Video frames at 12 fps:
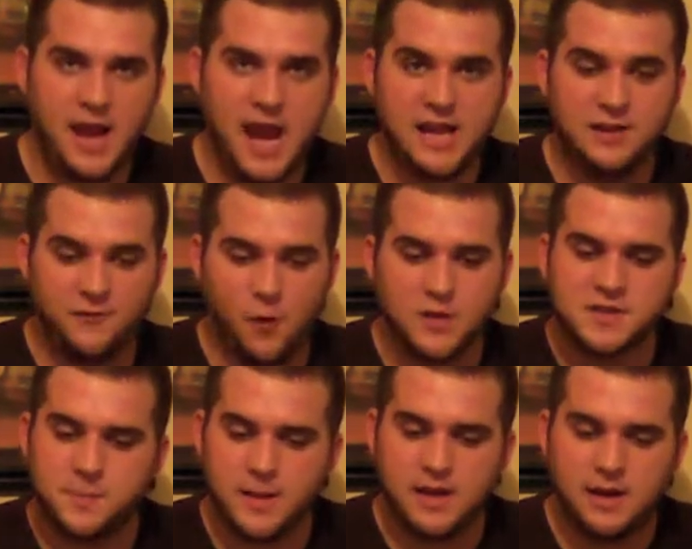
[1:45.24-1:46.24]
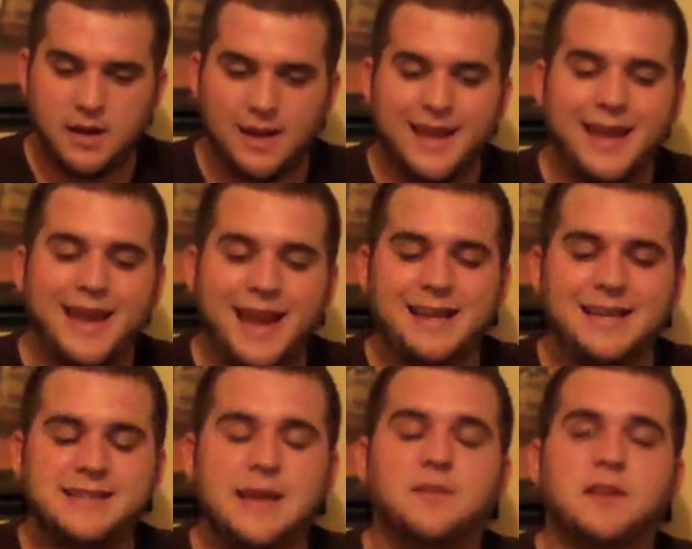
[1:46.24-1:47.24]
84 speed,
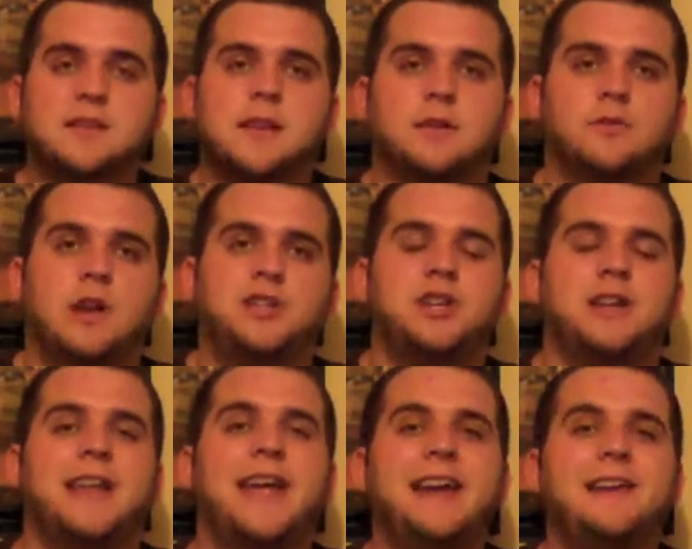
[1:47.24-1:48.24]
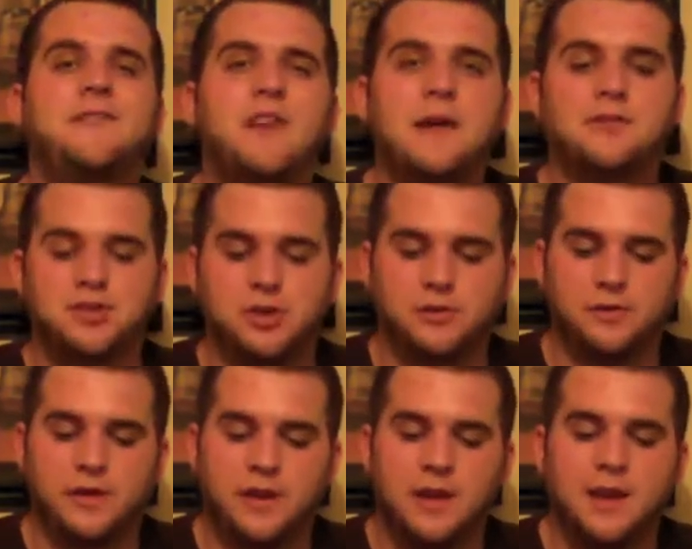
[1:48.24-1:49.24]
87 acceleration, 85
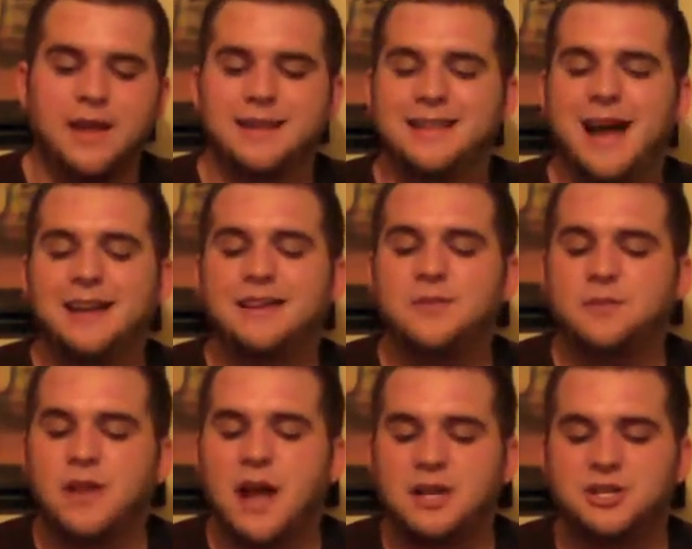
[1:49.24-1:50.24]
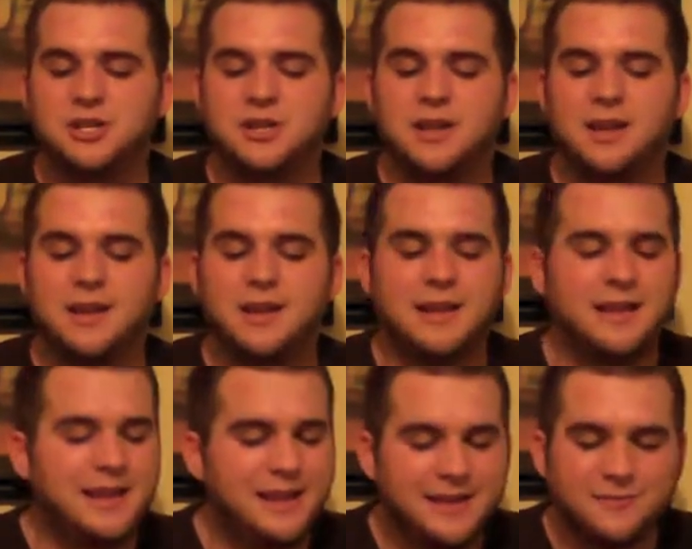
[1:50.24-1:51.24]
agility, 92 catch.
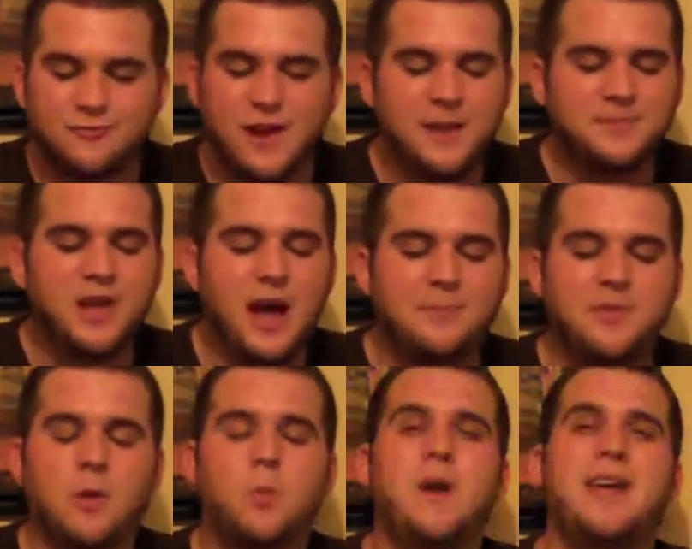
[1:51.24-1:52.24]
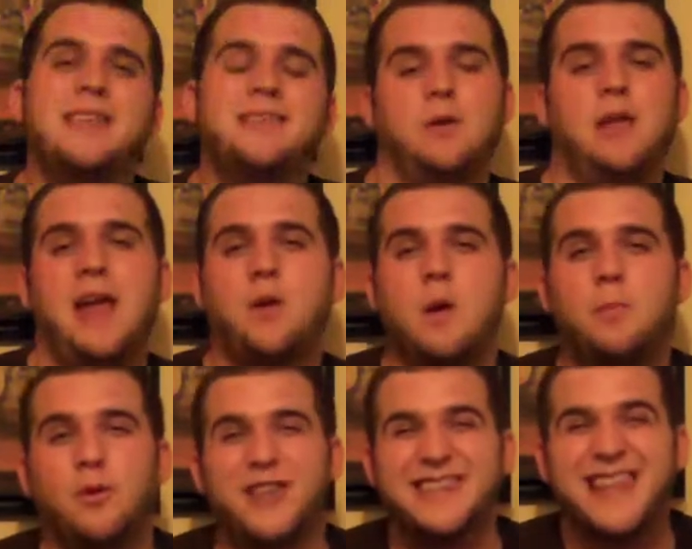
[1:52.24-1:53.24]
Right up top there with Anquan
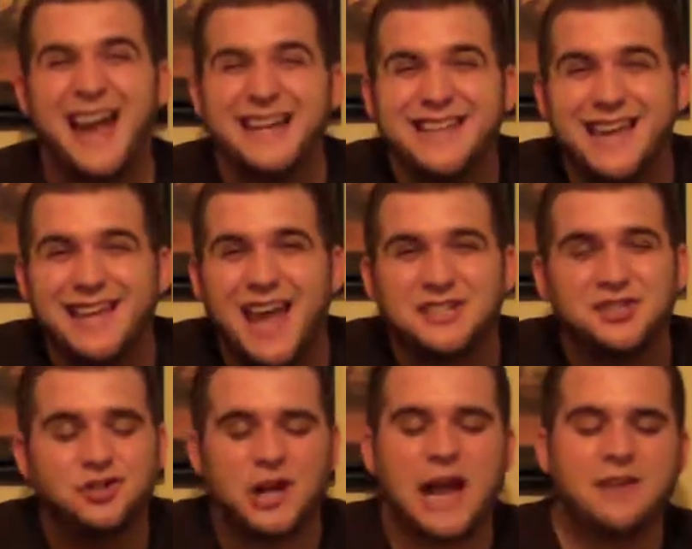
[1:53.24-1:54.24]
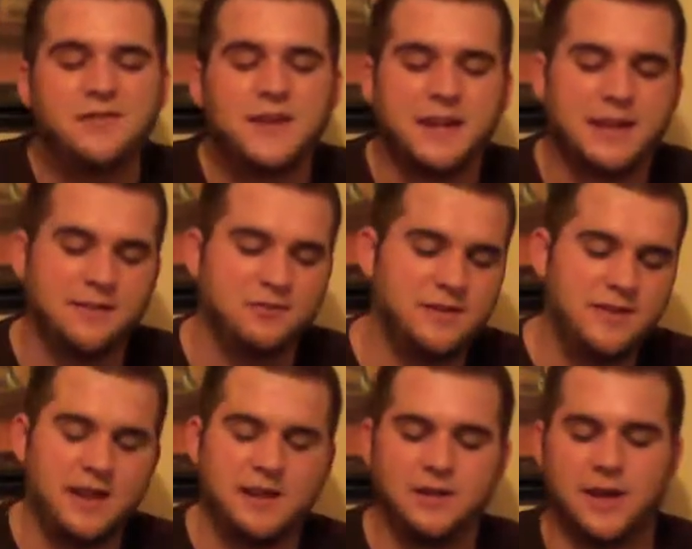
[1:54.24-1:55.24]
Boldin, 98 catch in traffic.
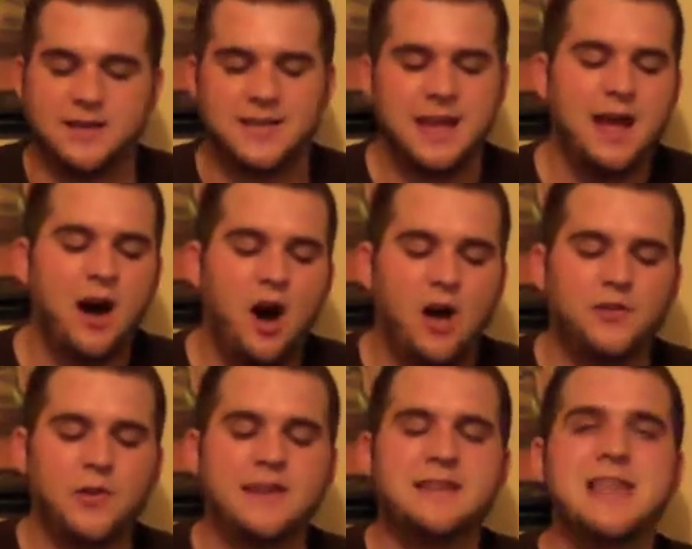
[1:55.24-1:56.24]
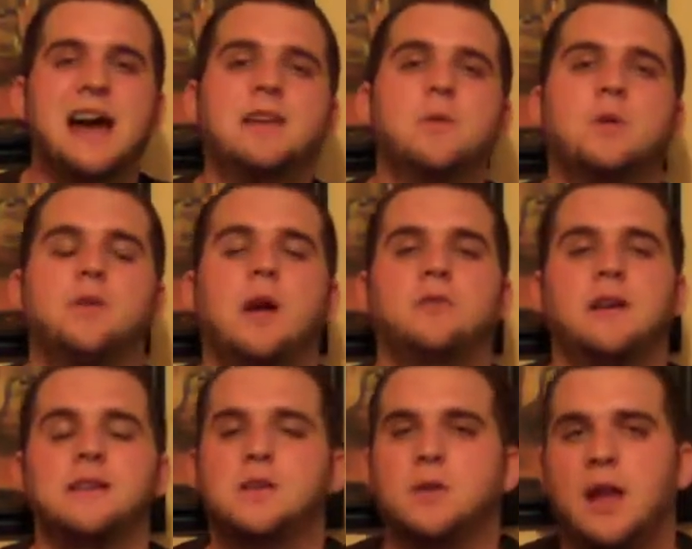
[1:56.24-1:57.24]
Ridiculous. Also has a 91 route
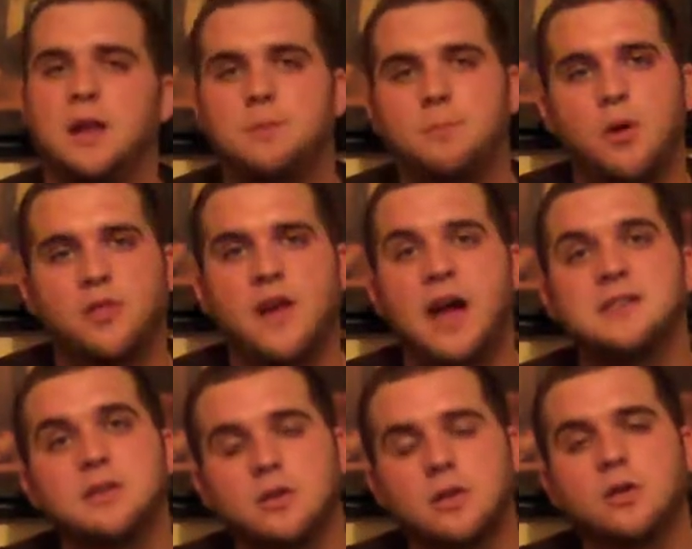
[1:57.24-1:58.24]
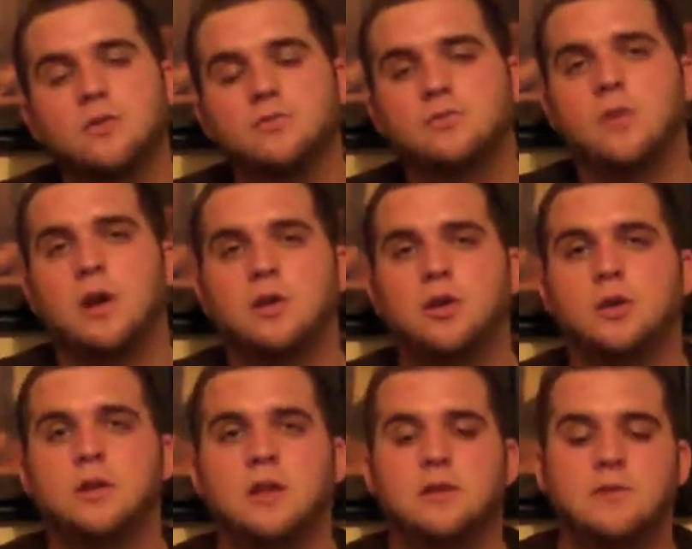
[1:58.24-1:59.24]
running. So again, both guys going to run
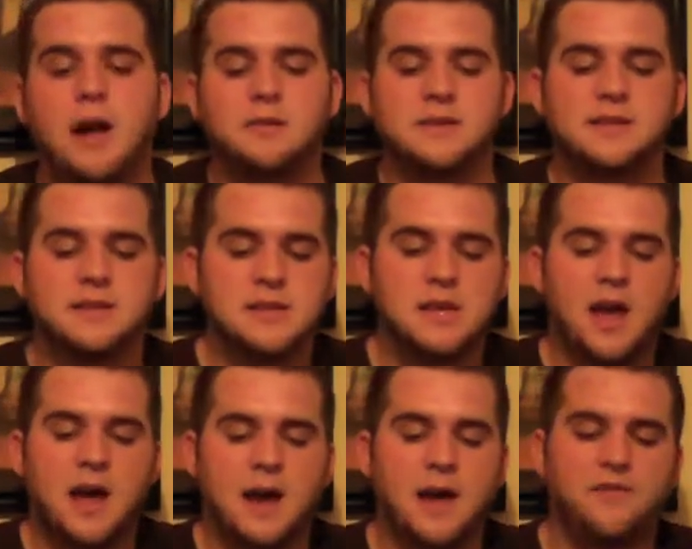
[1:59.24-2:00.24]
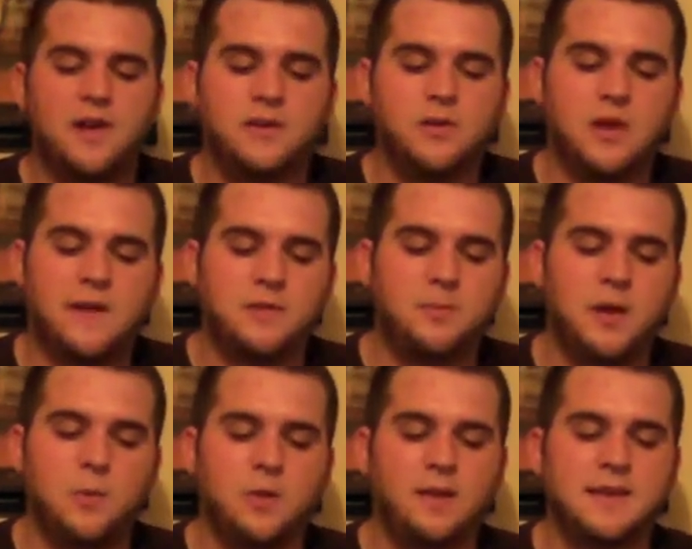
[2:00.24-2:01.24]
good, clean routes. If I do have to
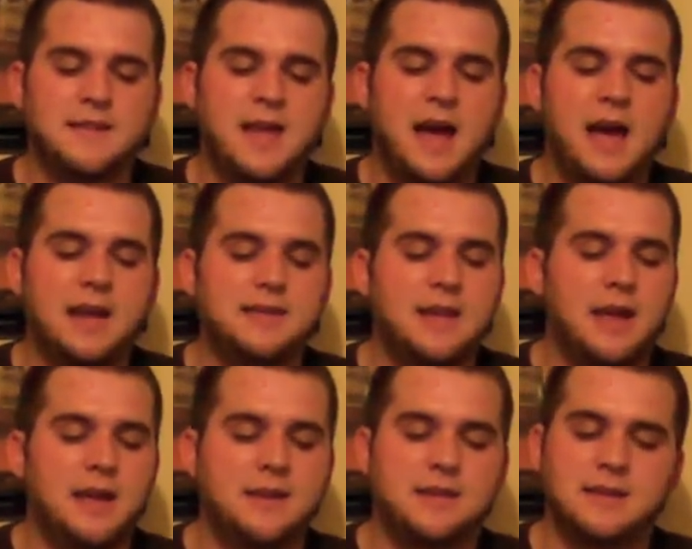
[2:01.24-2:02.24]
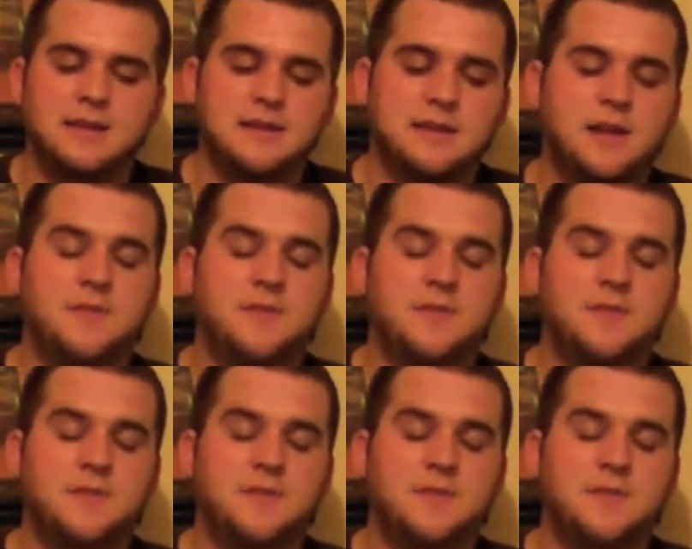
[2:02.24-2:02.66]
pick one of these guys, this is a